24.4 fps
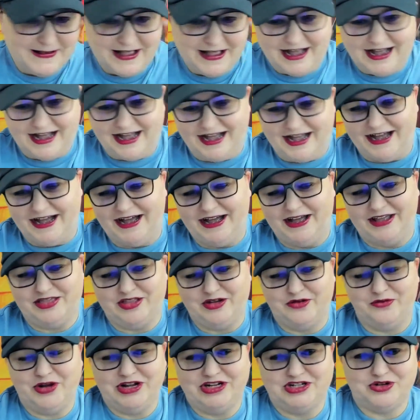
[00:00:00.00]
The
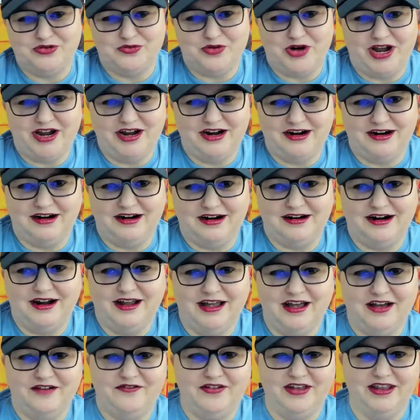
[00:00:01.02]
WagerWire
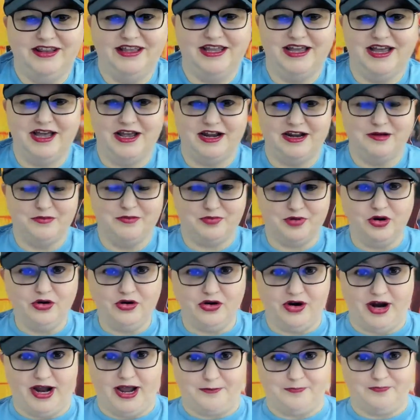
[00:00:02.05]
affiliate
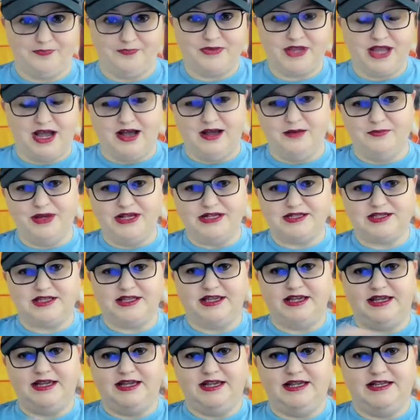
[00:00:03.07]
program.
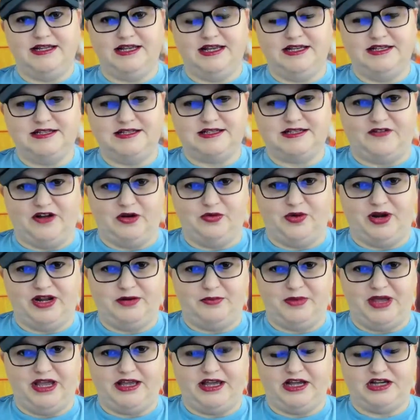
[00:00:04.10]
Basically, it is a fun way to
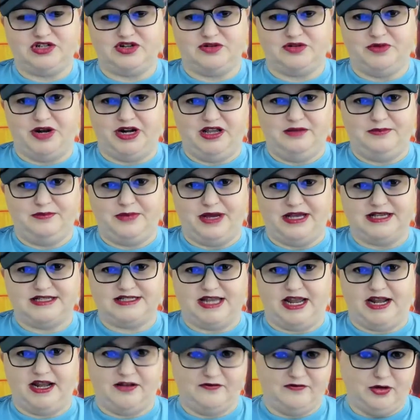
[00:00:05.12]
make extra money by
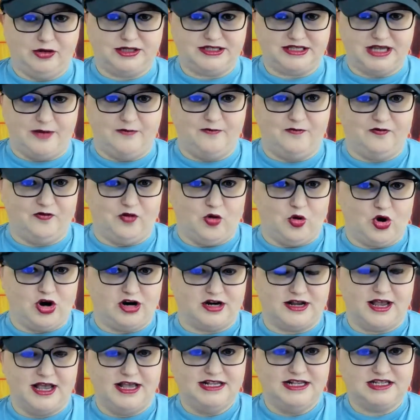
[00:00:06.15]
signing folks up
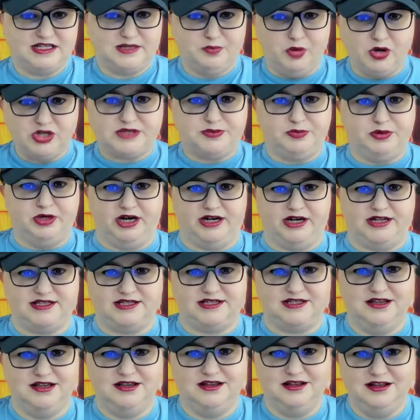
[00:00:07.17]
for
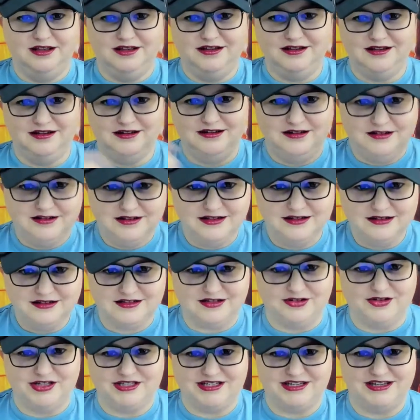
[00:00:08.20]
sportsbooks.
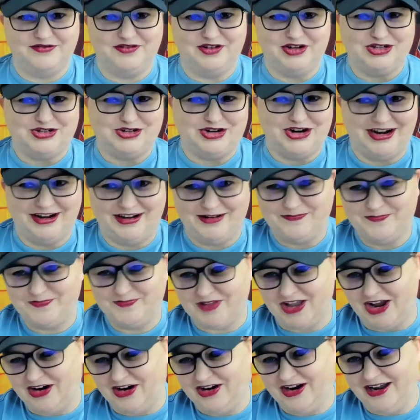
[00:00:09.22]
So let's give it a try.
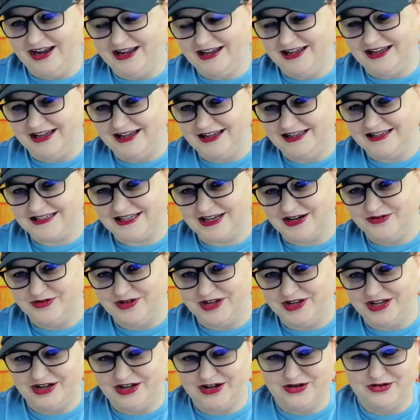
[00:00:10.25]
All right, guys, here we
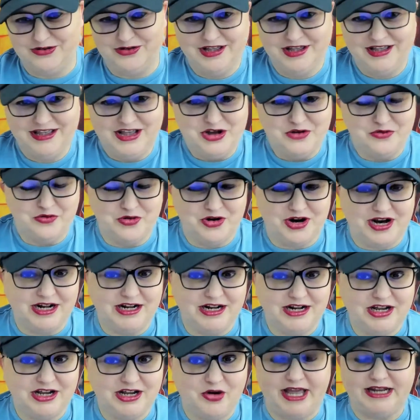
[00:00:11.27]
go. We're going to
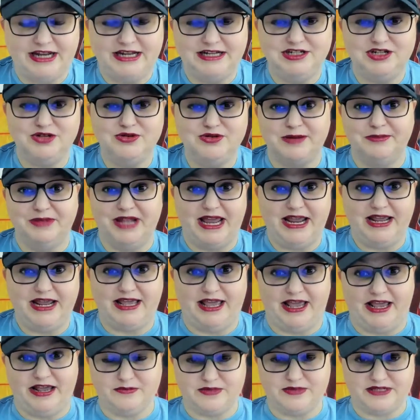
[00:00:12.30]
go ahead and do some late
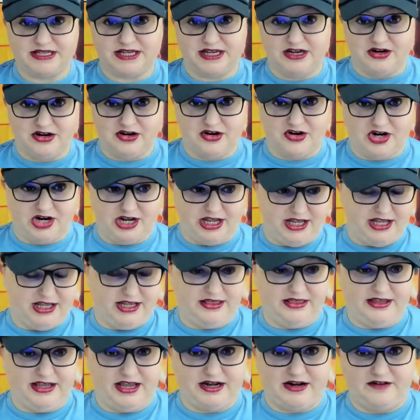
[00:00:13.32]
games here
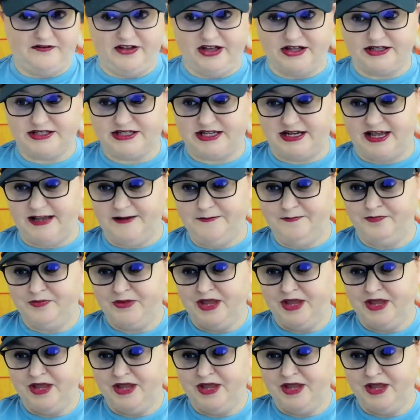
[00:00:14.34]
in the NFL today.